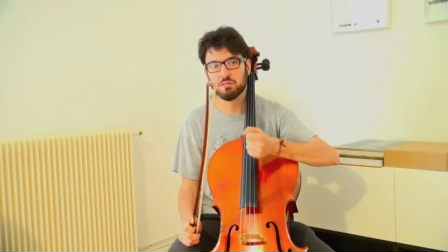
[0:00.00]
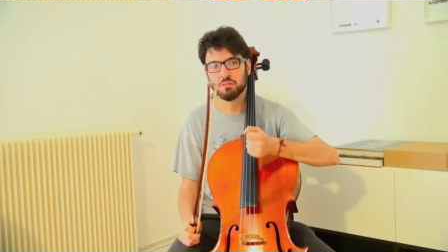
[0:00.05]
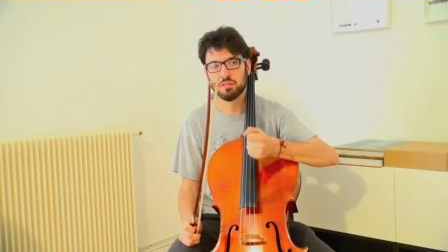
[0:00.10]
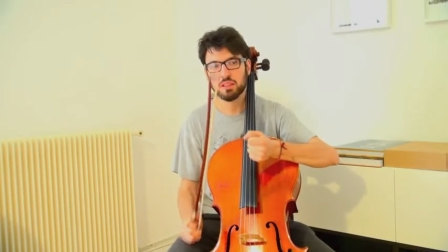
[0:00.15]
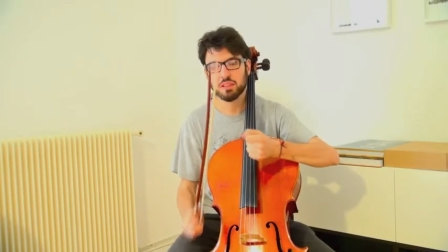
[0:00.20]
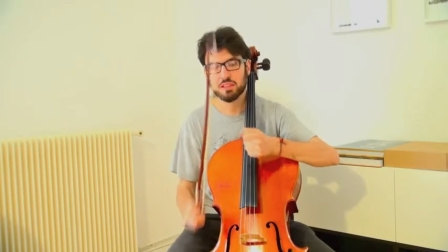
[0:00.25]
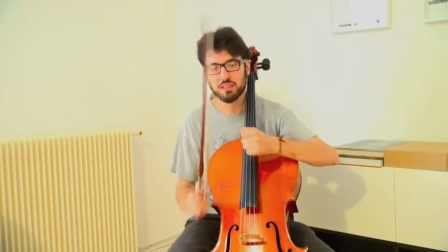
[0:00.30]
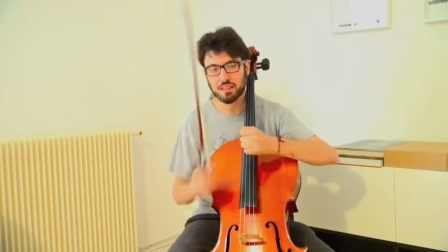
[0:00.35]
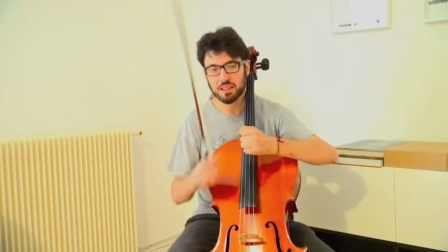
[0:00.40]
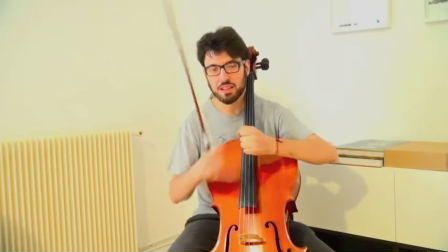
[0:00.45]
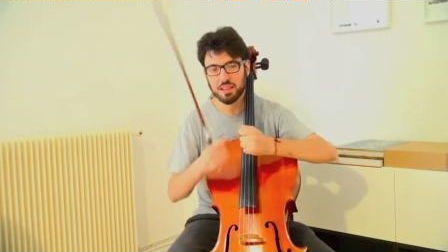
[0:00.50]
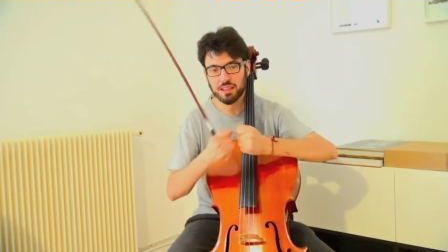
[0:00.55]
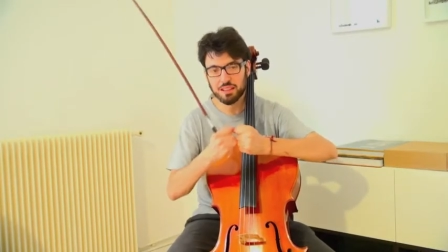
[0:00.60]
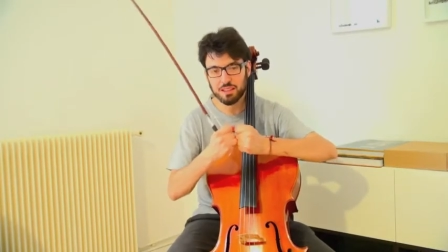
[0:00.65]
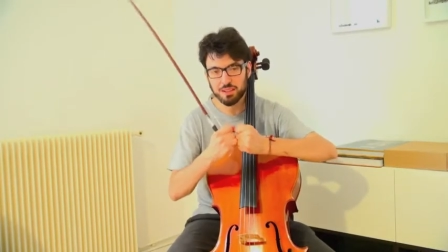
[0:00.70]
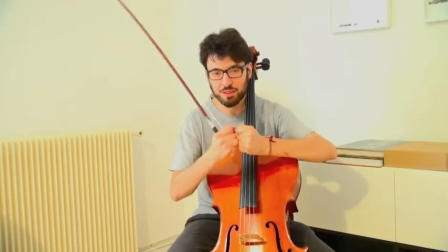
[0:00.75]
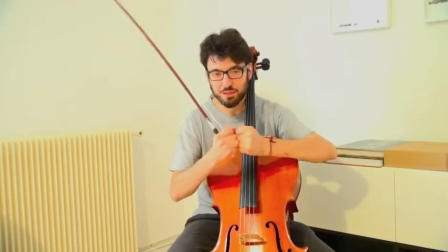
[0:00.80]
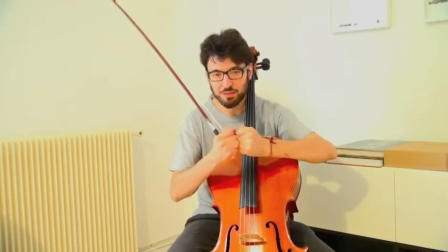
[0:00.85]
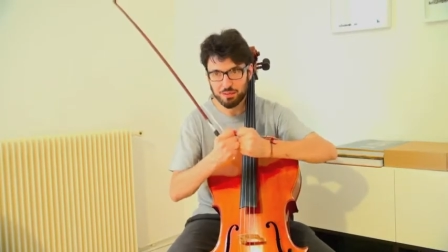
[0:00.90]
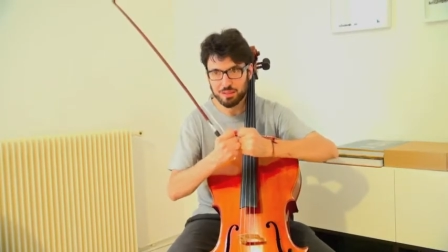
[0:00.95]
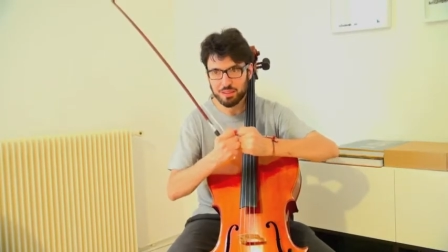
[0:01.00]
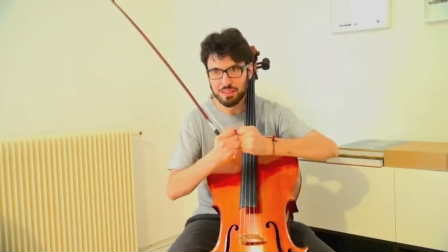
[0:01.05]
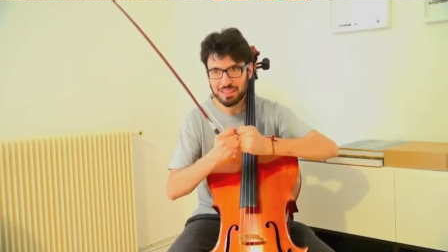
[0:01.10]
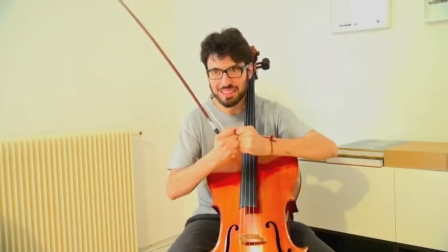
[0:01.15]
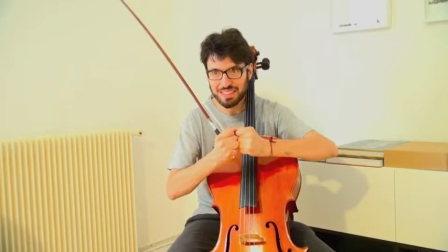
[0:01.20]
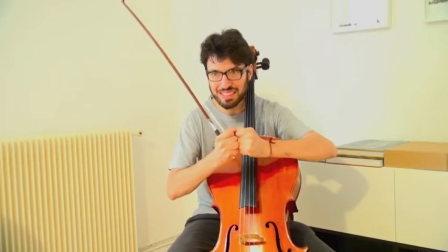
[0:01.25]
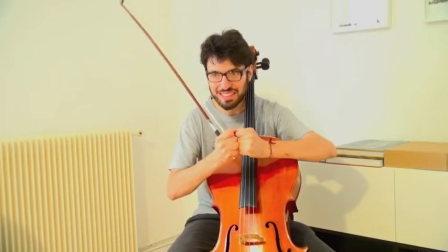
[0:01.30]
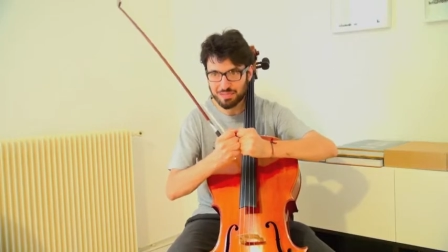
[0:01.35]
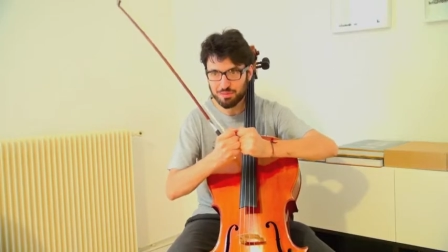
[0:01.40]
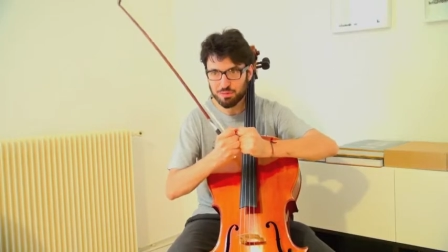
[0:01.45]
It's a kind of
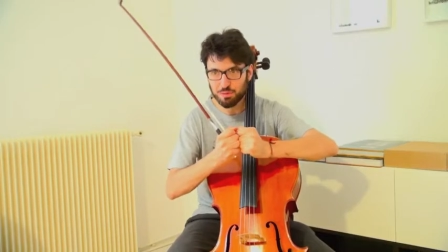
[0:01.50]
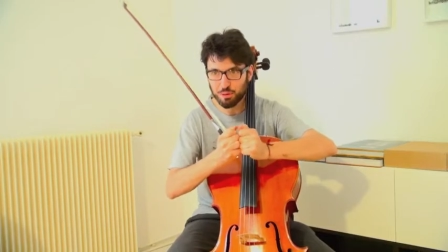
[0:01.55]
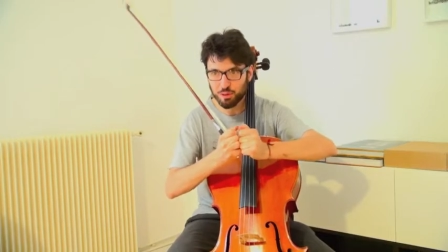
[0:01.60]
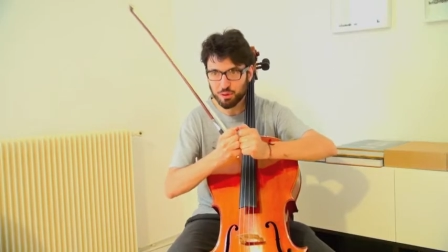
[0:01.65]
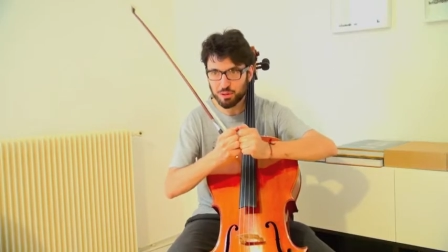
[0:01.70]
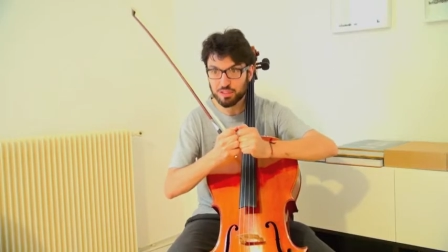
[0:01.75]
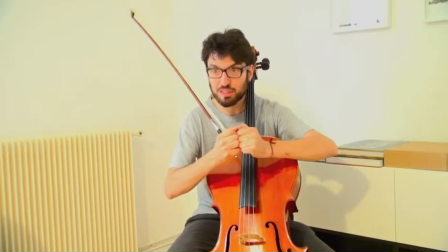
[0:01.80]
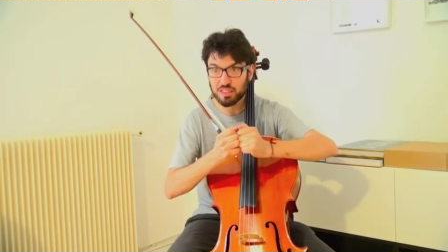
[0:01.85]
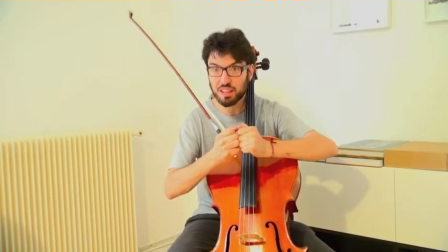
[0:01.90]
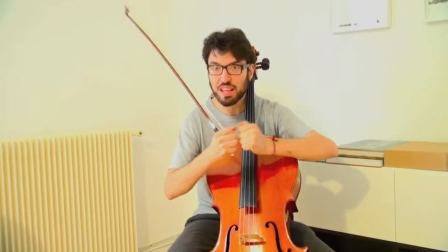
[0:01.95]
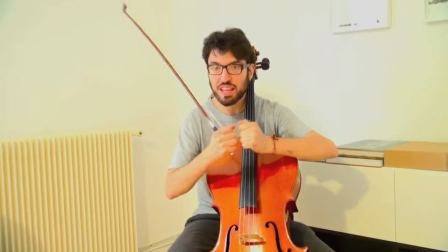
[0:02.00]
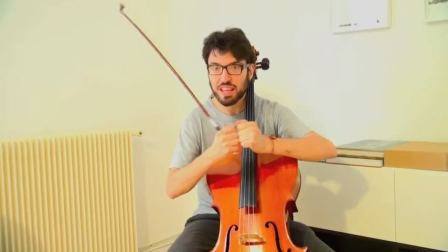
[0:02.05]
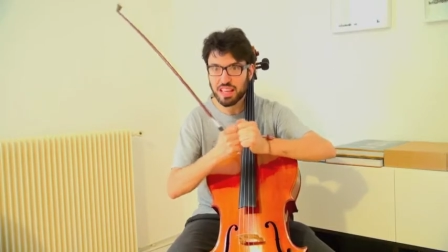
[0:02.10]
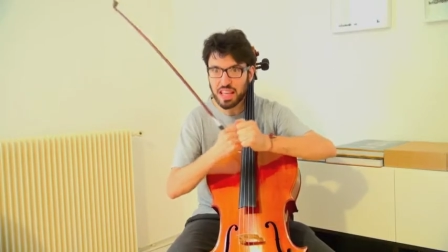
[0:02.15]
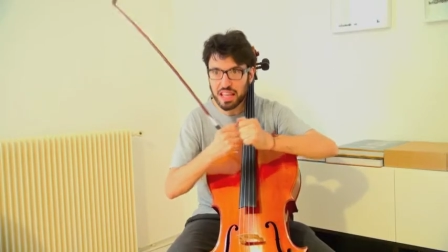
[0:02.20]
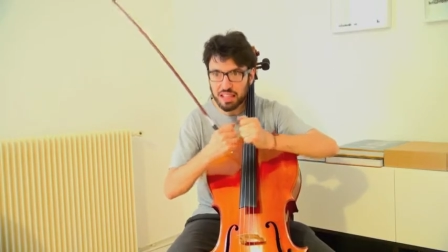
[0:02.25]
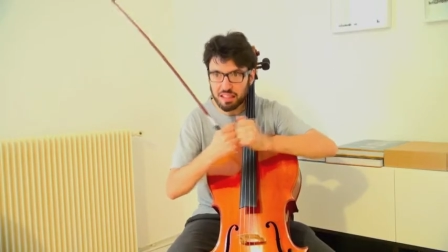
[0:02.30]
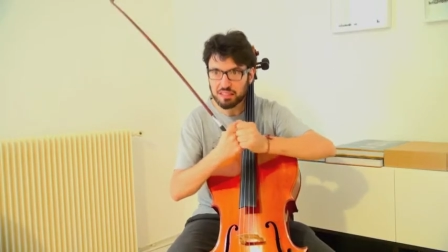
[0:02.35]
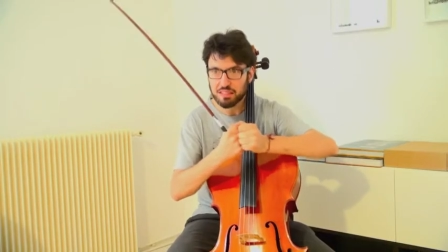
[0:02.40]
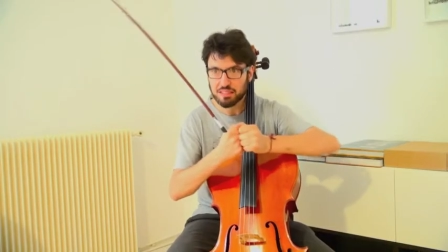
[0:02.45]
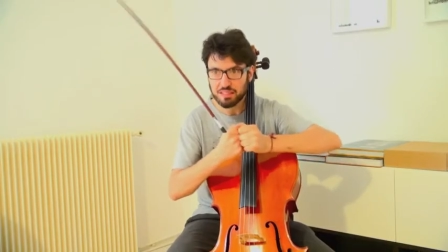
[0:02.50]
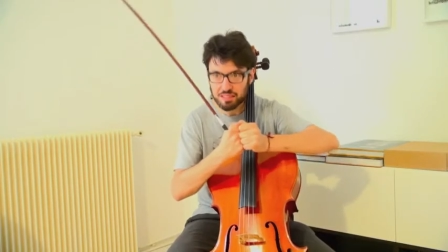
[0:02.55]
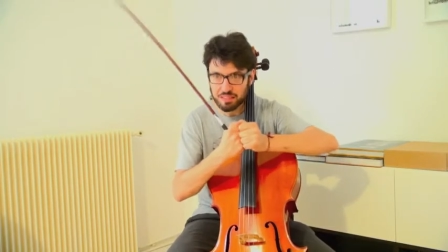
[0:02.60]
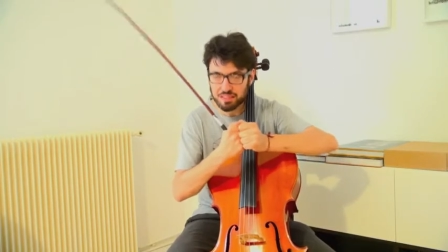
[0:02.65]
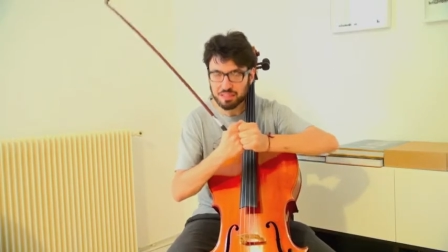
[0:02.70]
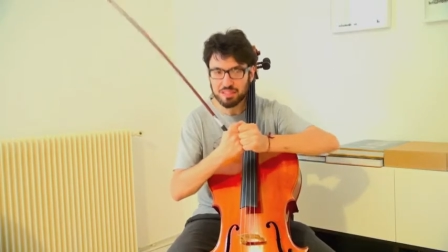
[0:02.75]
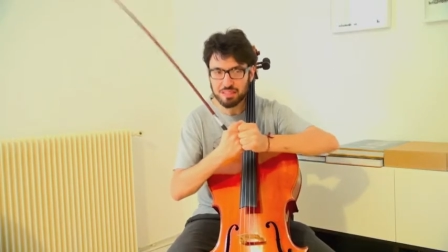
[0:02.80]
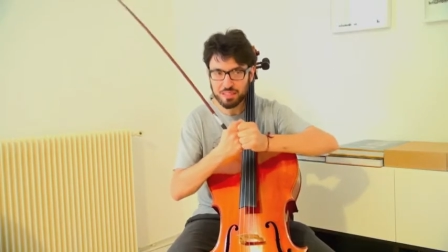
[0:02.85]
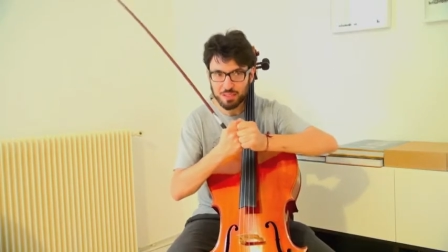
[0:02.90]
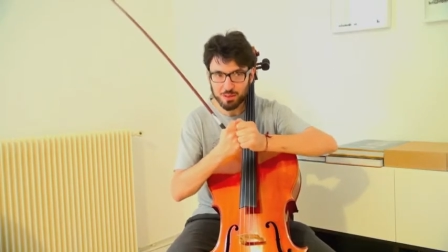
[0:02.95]
force
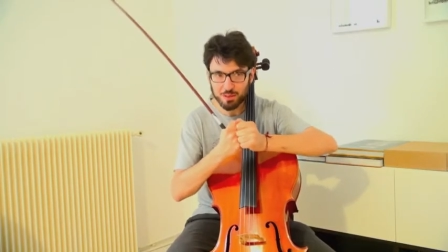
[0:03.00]
against,